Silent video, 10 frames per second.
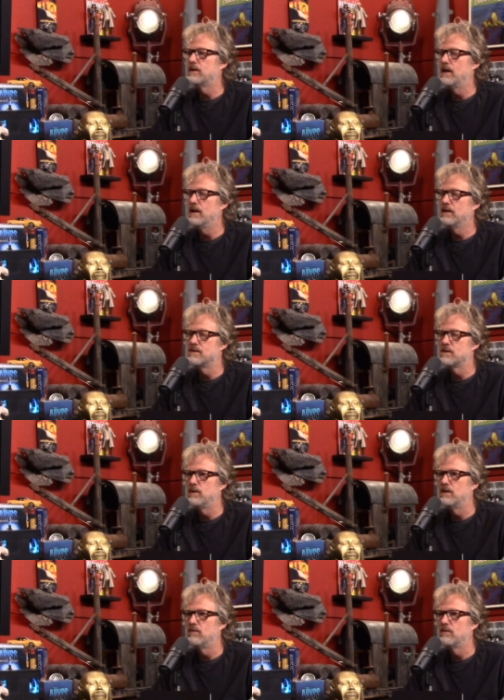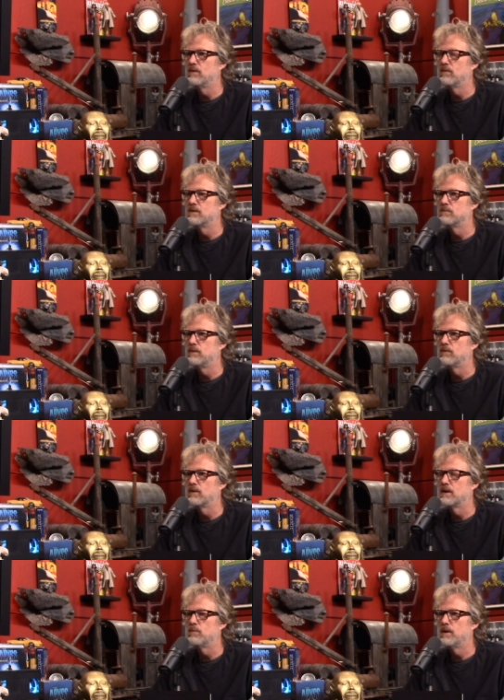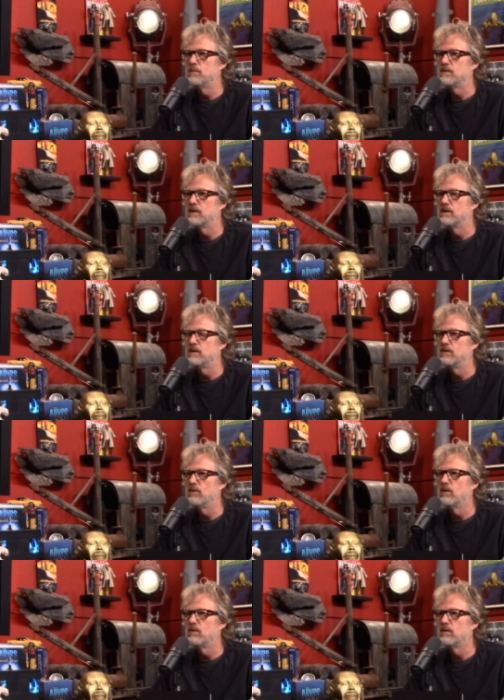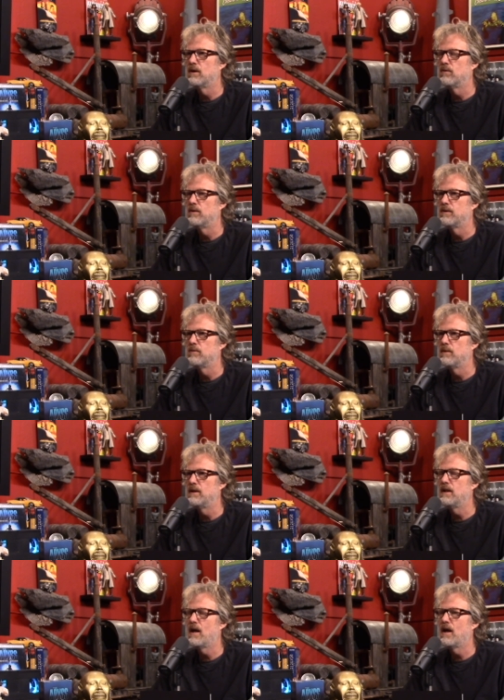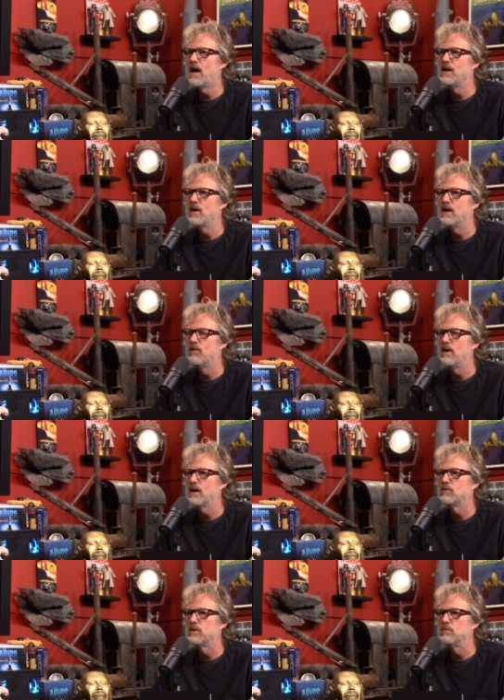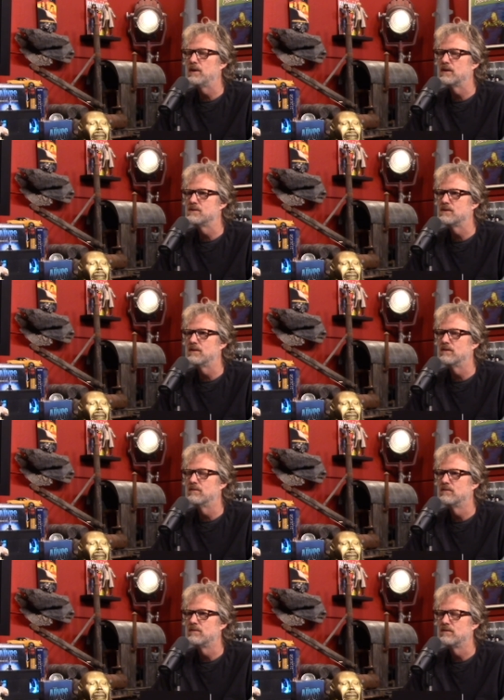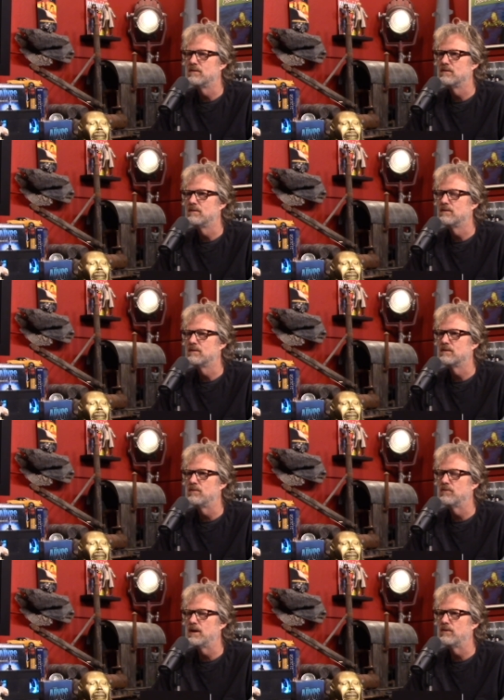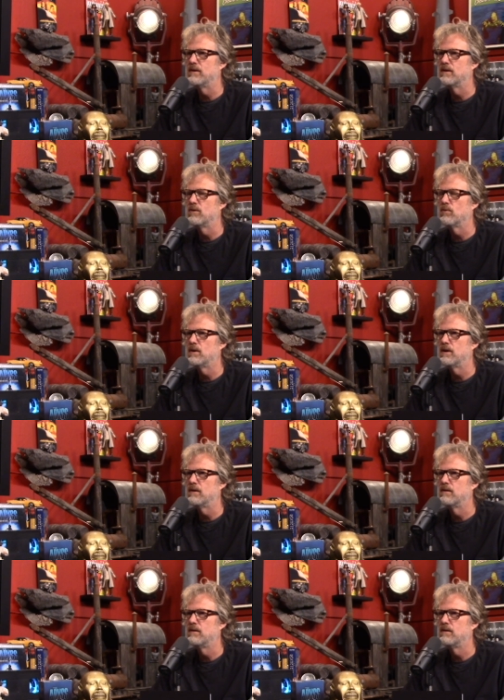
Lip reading: aliens, I mean, they were kind of puppets. They couldn't do a whole lot with them. And then how do you interact with them because they fly around underwater?